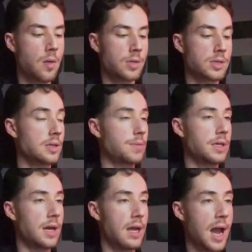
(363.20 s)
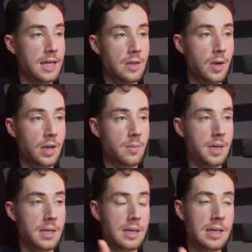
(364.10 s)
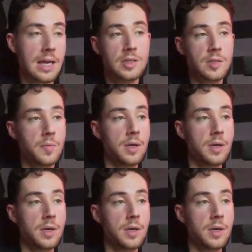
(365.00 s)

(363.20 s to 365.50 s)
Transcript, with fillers: which is something I highly recommend engaging